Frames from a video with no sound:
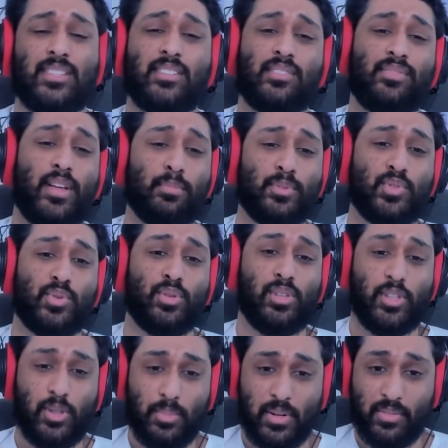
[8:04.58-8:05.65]
the developers are a
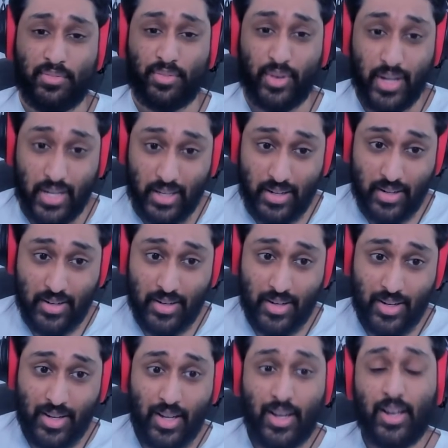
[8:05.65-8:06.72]
little bit afraid
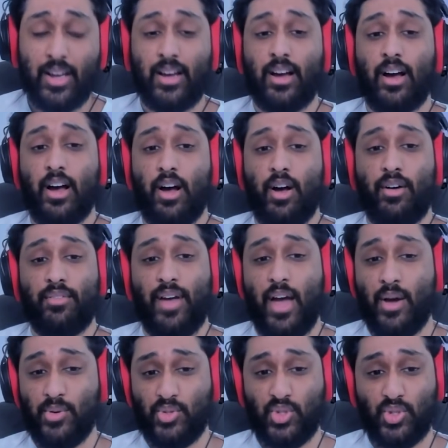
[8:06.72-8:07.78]
of
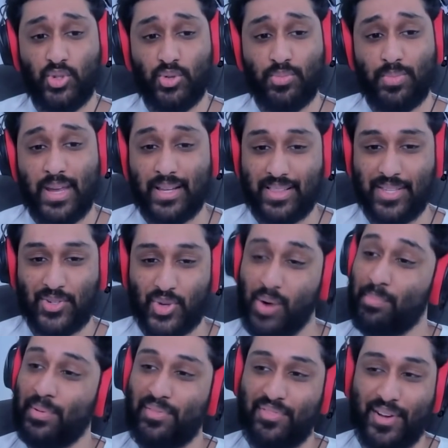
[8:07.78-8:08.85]
how to make the
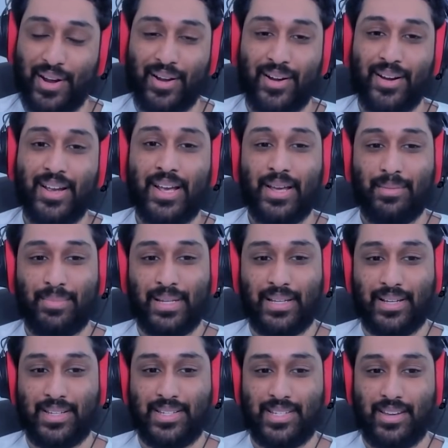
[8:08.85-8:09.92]
trumpet fair,
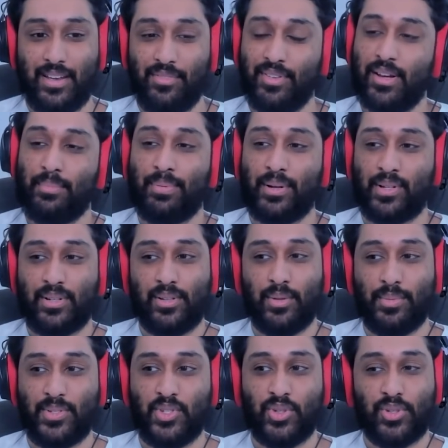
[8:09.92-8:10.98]
because if it appeared a little
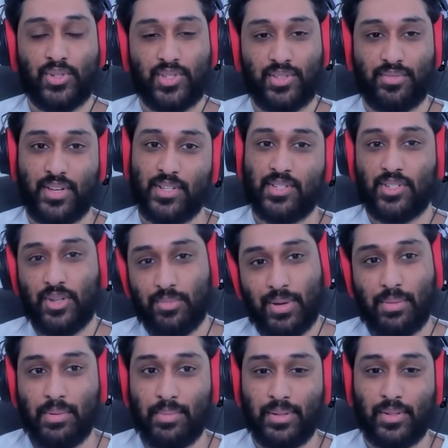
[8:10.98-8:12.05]
bit too close to Faust,
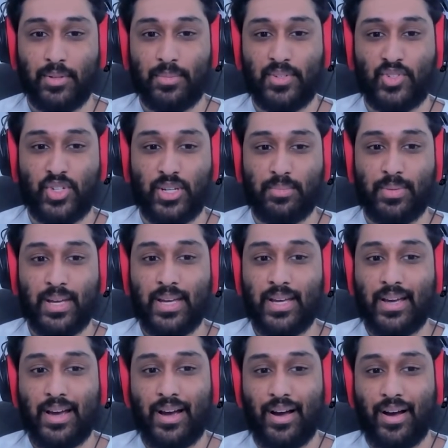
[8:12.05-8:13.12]
maybe be a little bit cheap.
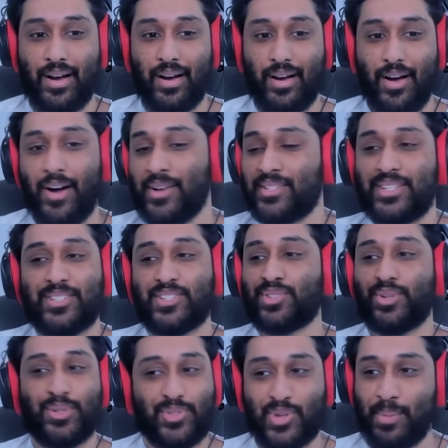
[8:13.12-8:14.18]
Honestly, just
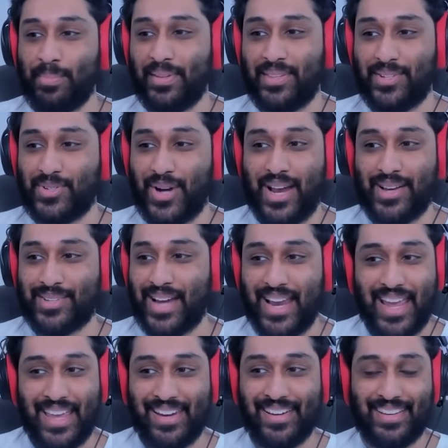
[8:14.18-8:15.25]
throw the trumpet in the trash. I
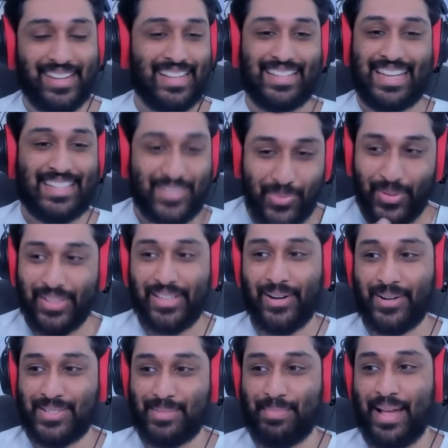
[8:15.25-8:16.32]
hate it. It's really
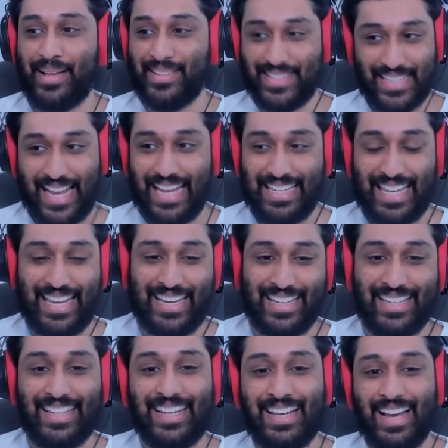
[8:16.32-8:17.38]
hard to balance. Like, I get
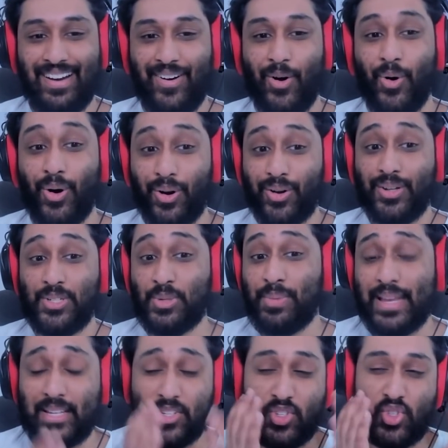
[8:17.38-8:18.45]
it. Or you
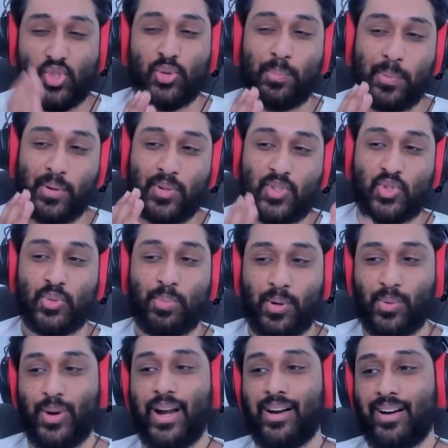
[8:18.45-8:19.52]
make it super, super
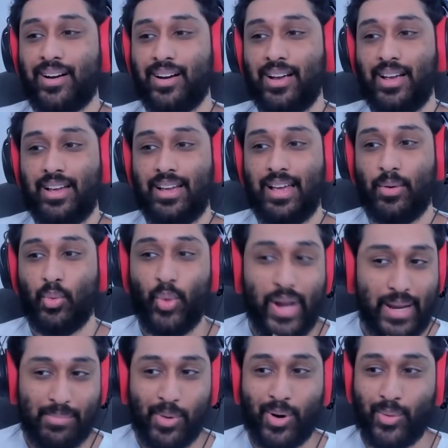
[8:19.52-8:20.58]
rare,
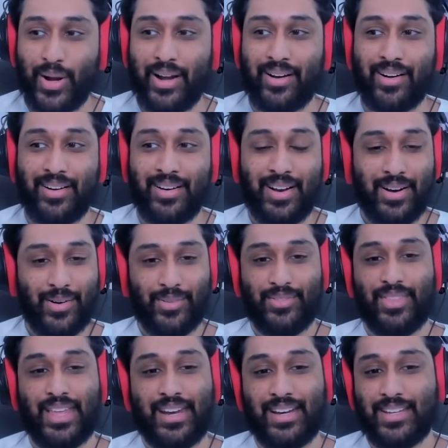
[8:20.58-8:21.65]
way more rare
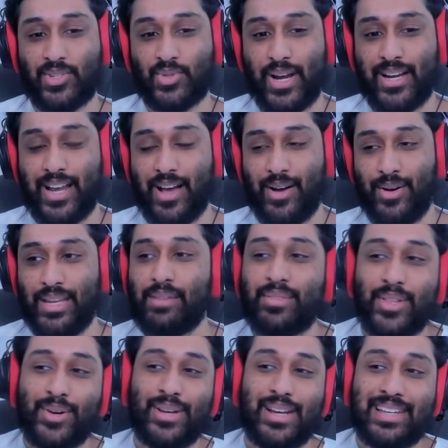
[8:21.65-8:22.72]
than it is right now. Even
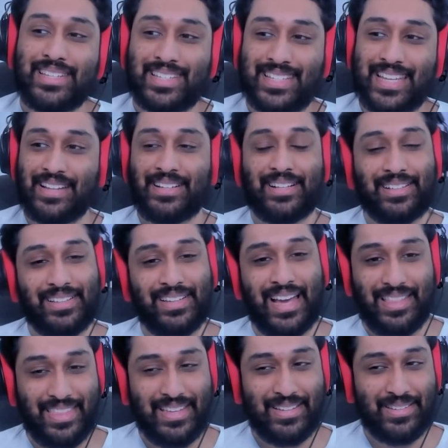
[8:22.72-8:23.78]
though it is technically, I
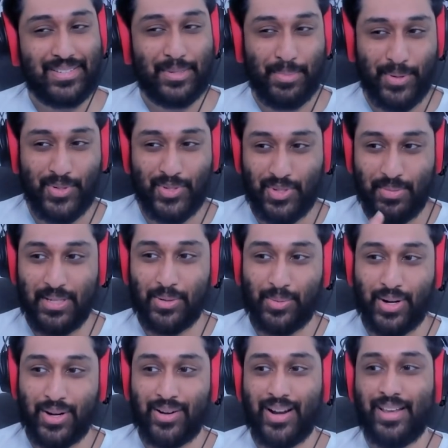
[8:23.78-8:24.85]
think, supposed to be a
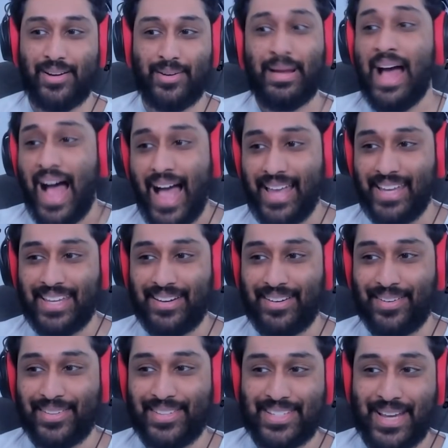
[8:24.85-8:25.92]
rare item. I get it
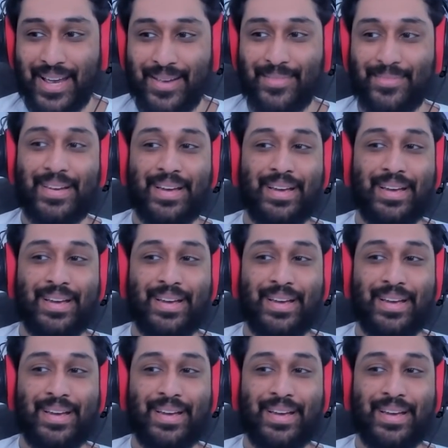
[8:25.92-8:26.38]
all the time.